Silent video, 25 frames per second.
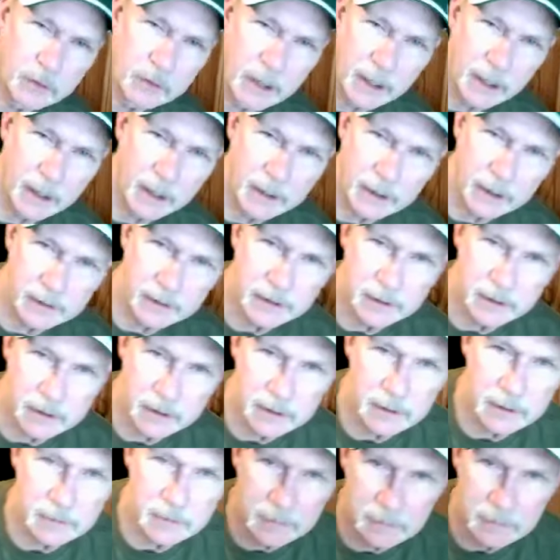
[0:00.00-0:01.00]
guy. I think
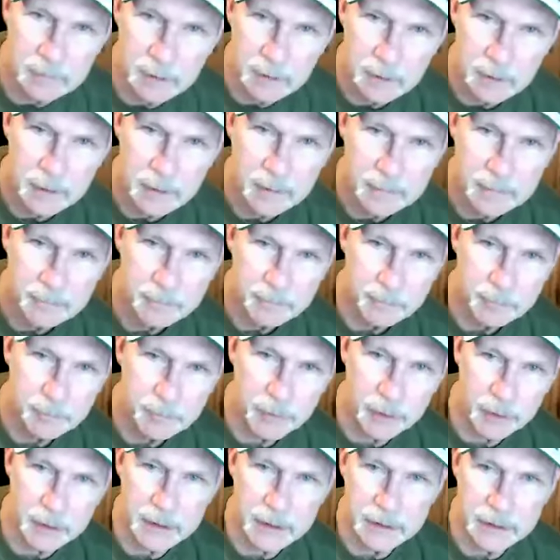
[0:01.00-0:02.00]
he
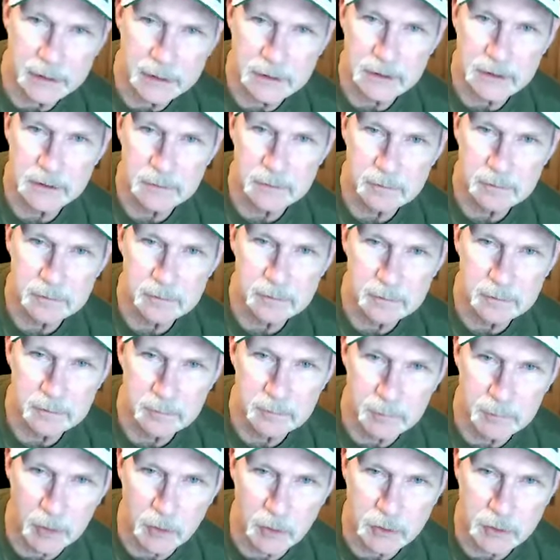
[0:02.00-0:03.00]
plays
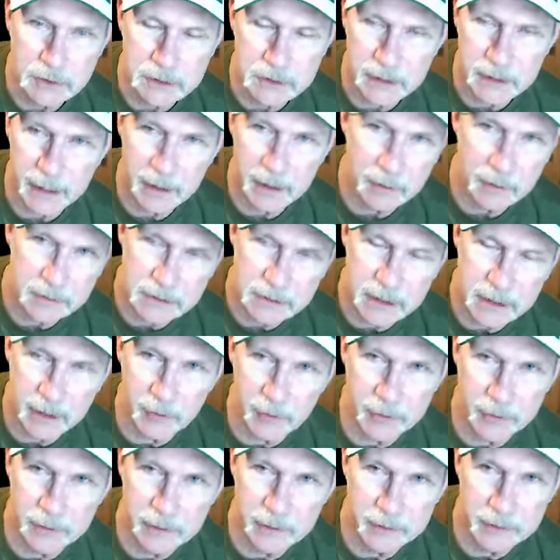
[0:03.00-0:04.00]
most downs.
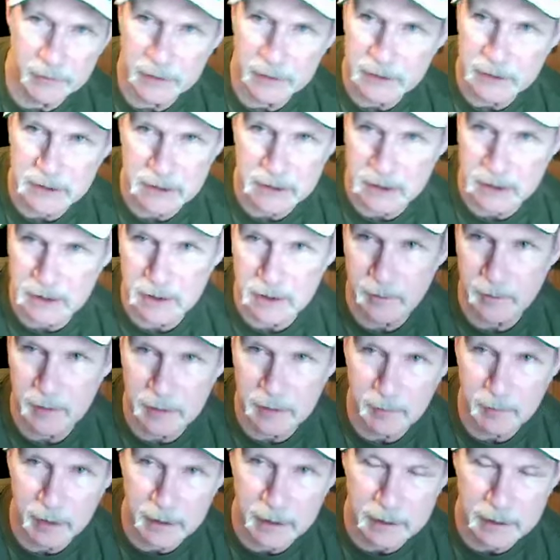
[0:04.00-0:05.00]
Now in this system
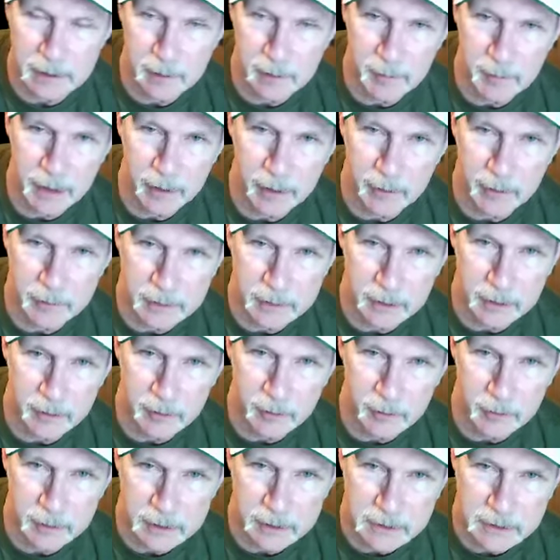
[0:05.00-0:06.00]
he might come out,
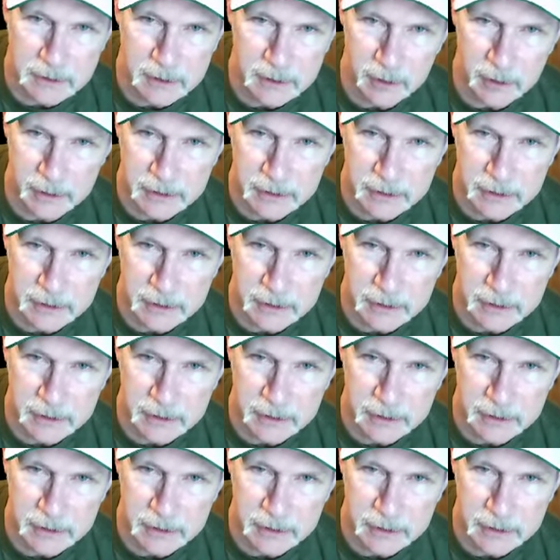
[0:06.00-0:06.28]
because